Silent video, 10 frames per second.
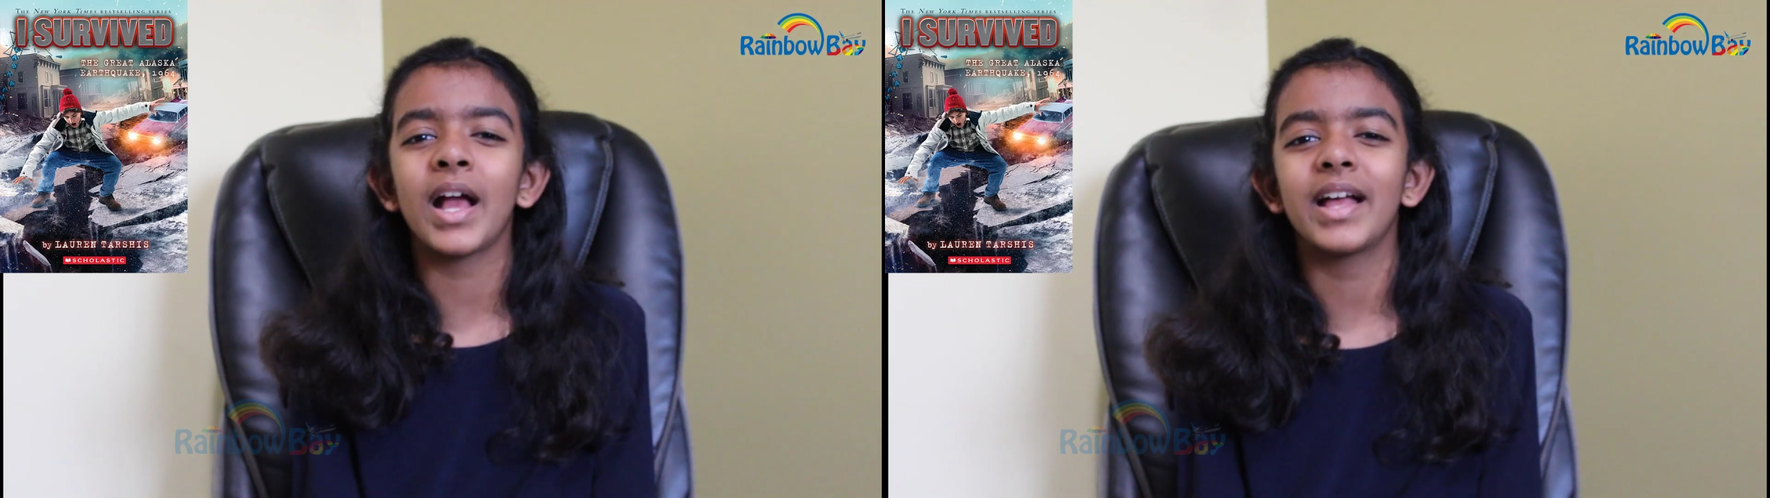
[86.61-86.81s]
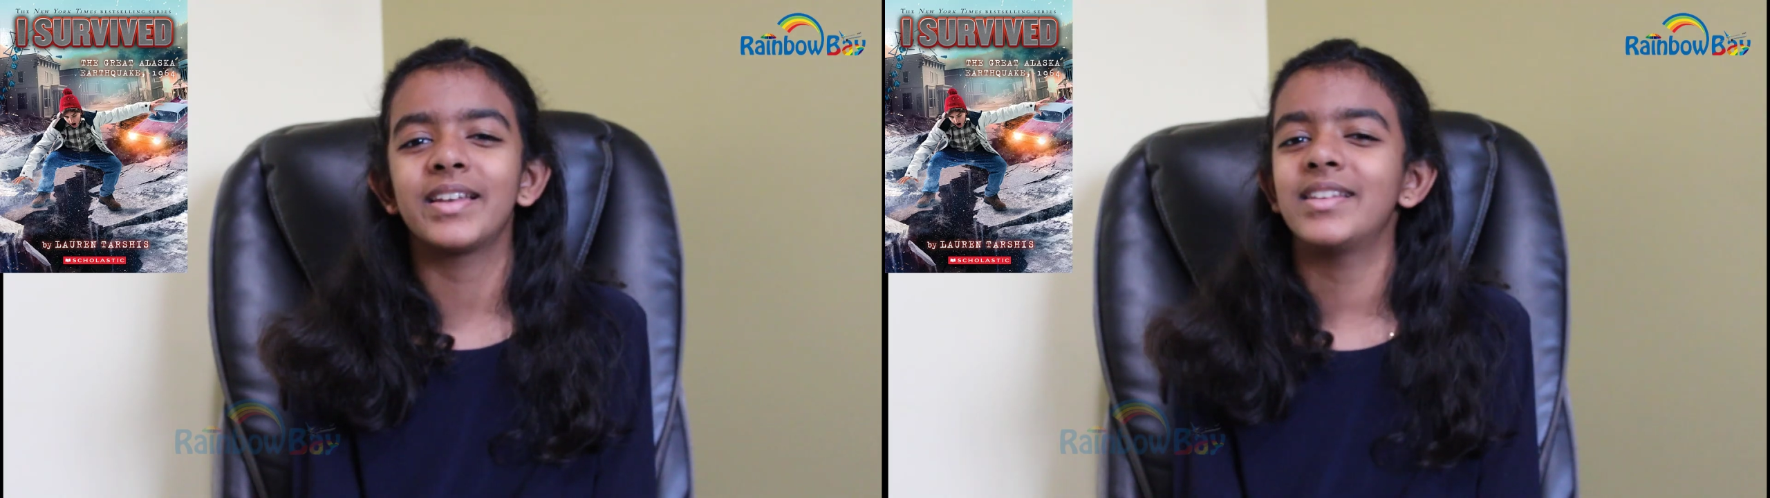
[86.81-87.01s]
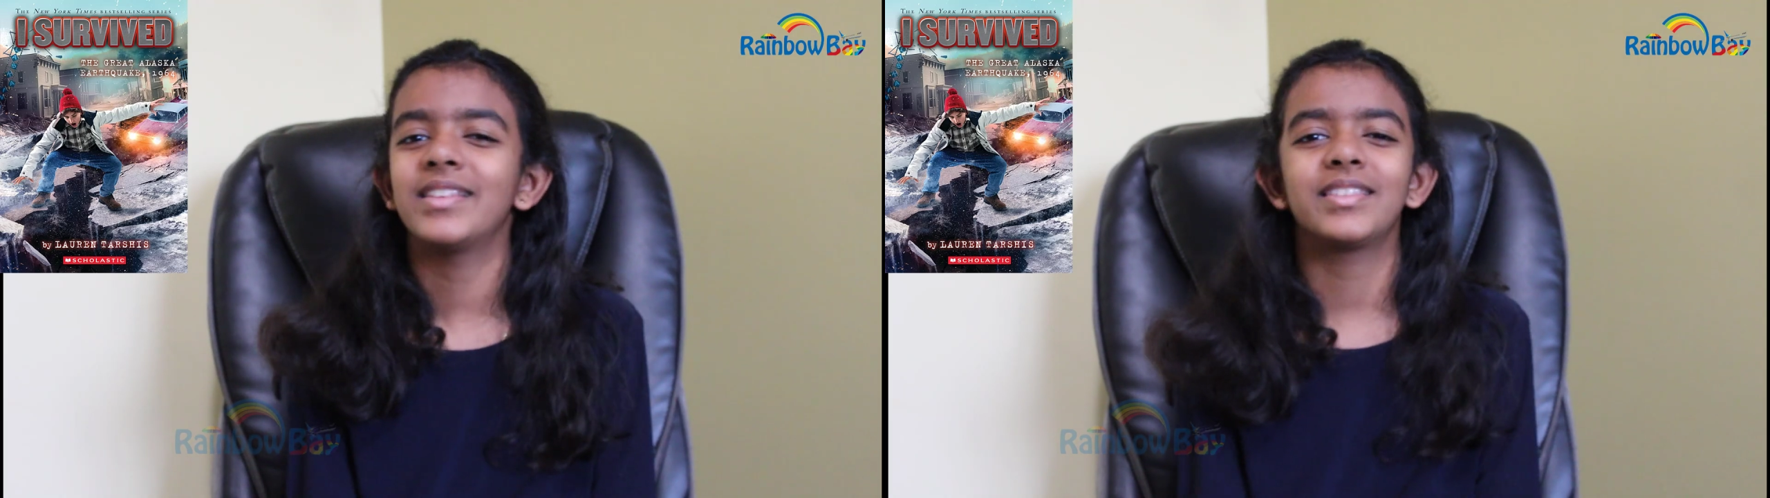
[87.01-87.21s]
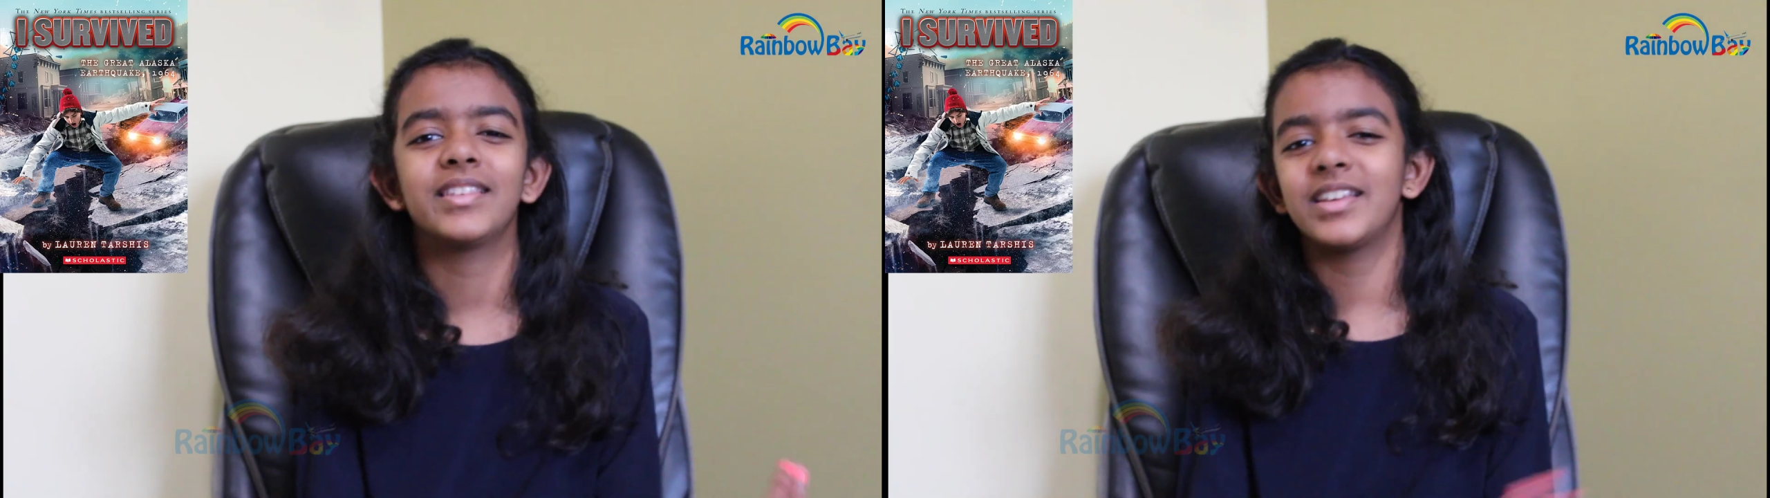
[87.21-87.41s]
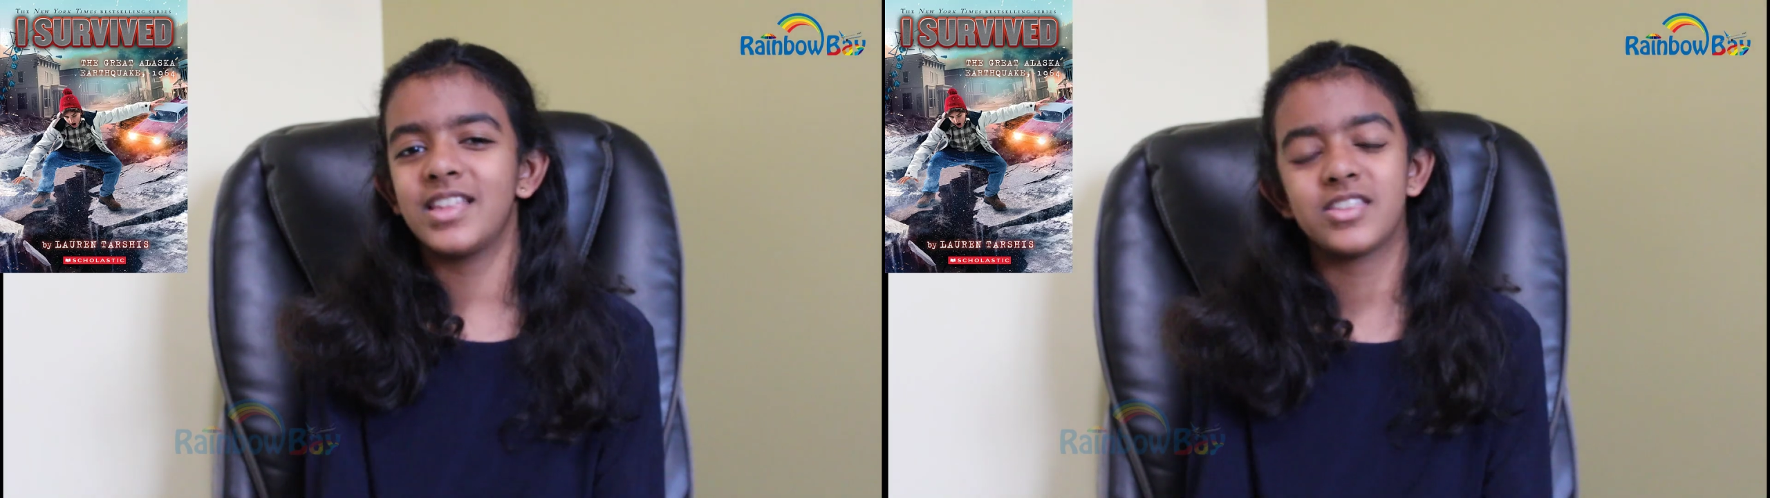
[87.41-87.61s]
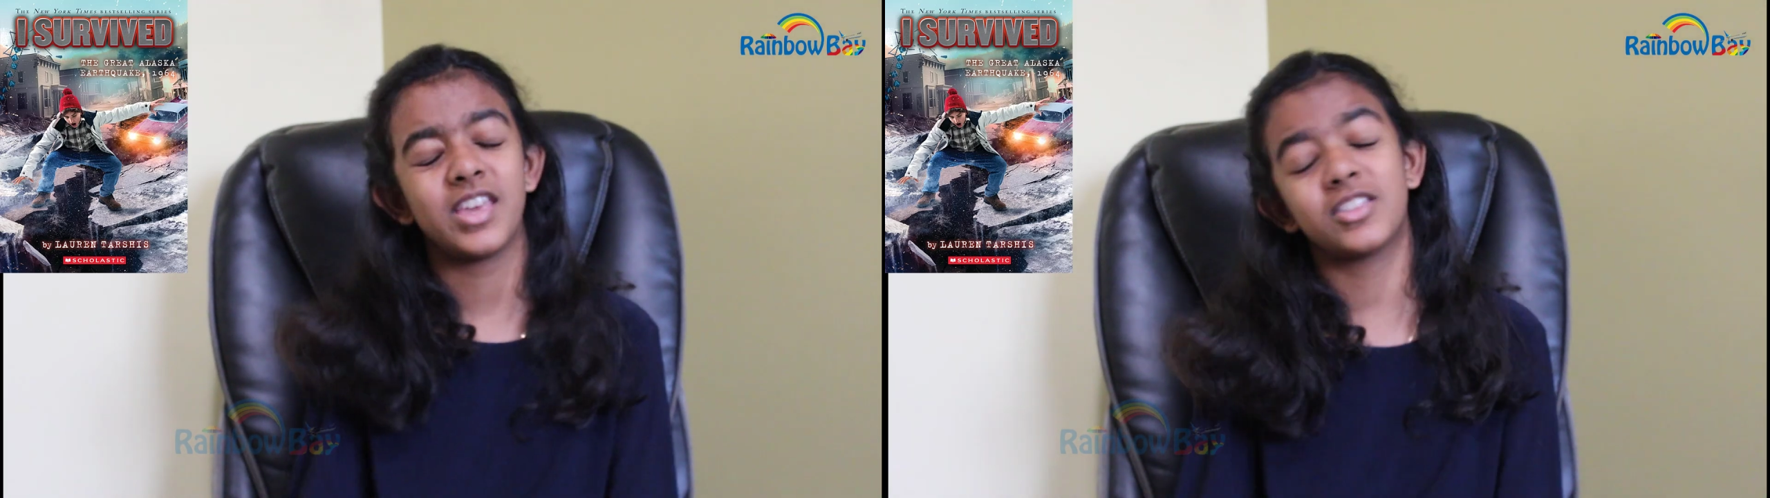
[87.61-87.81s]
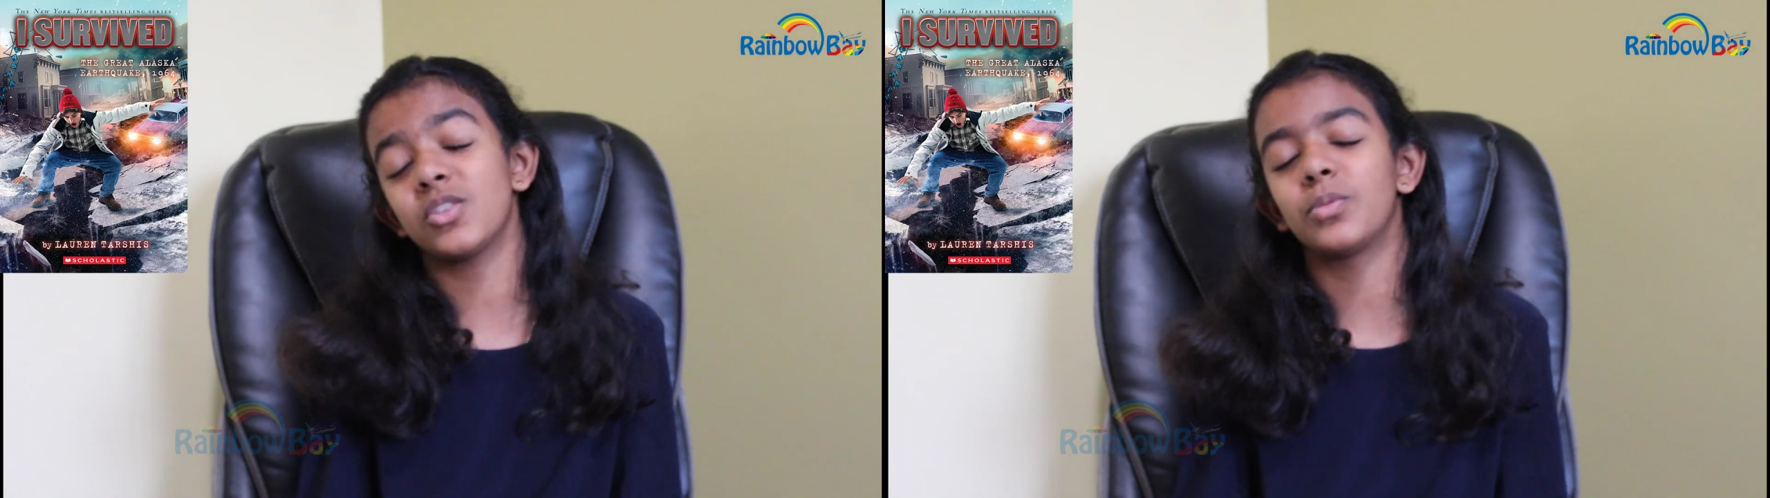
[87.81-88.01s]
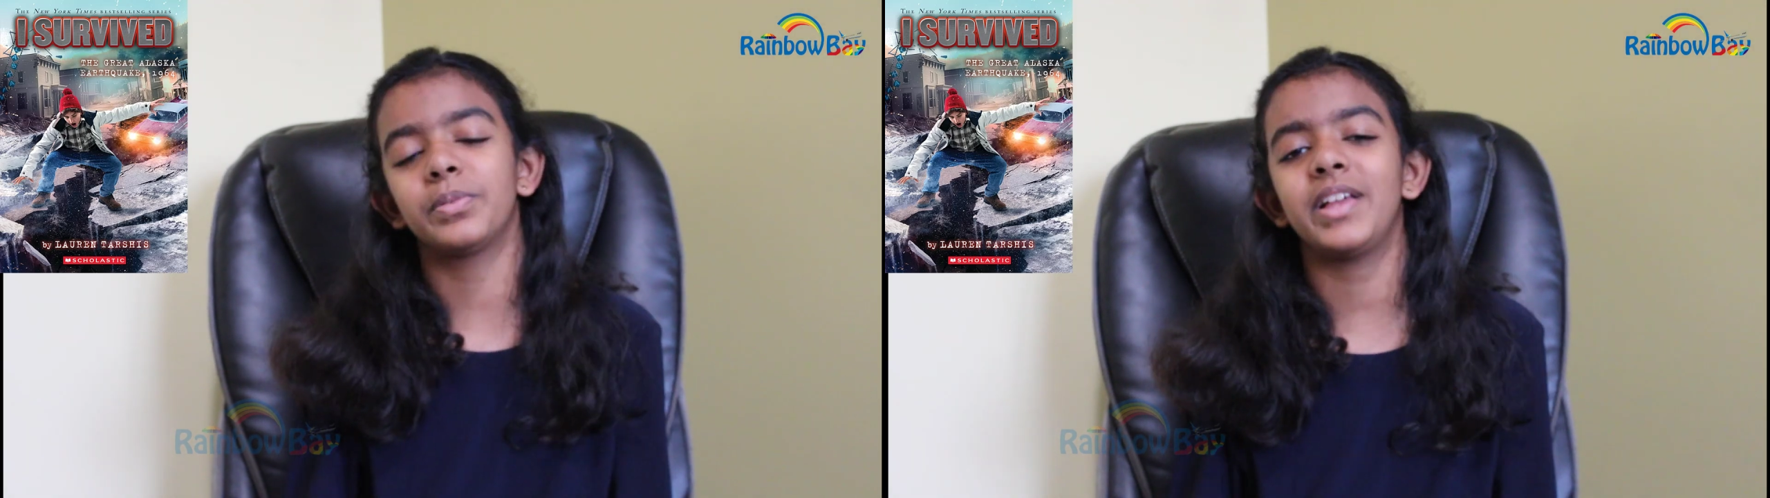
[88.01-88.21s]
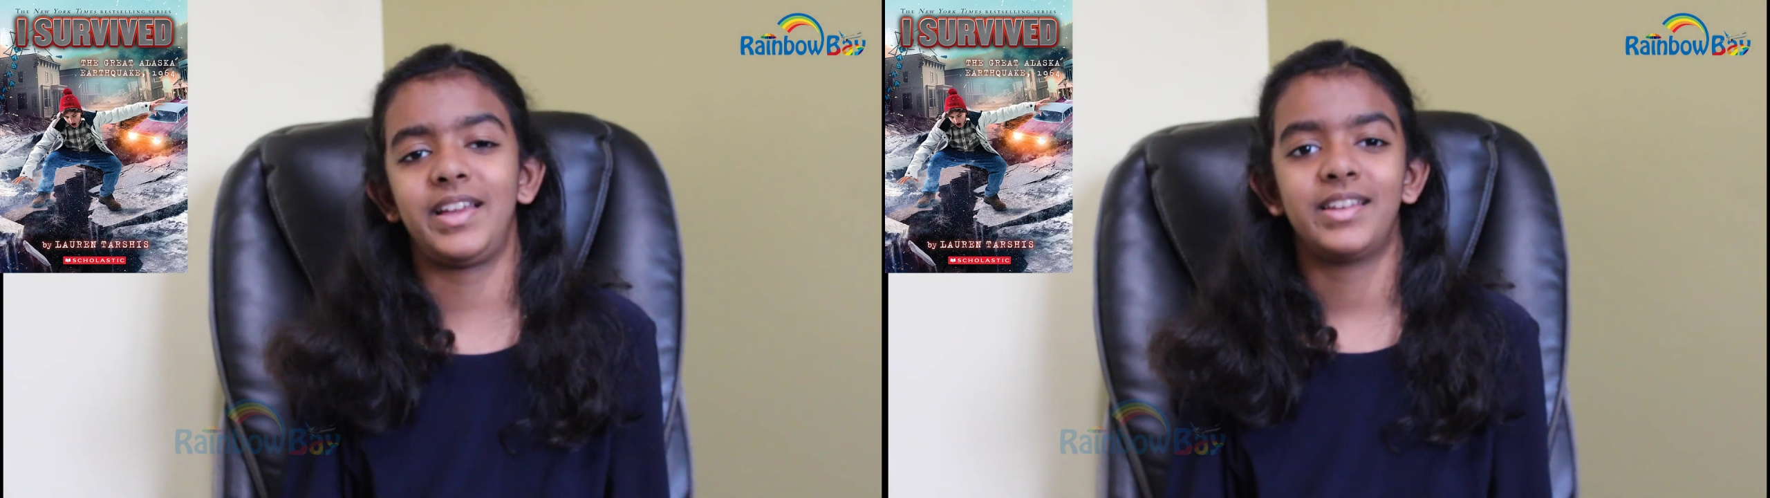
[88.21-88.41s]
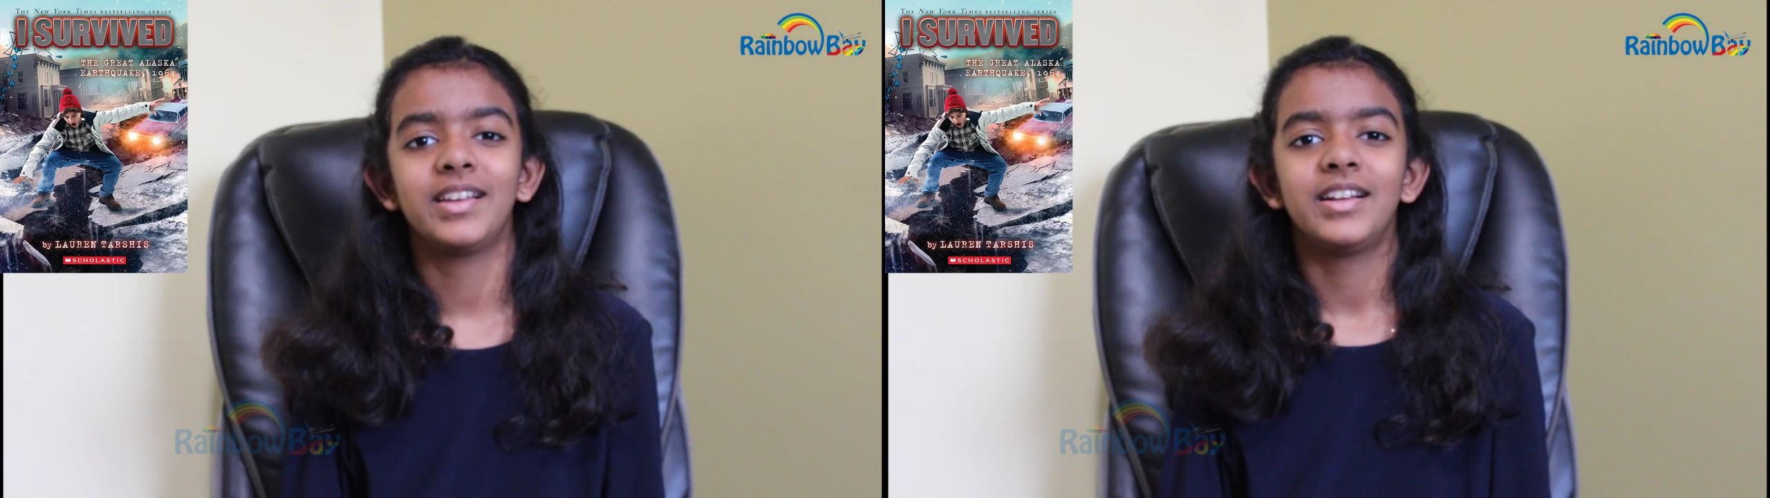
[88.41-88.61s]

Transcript: had is, its own plan.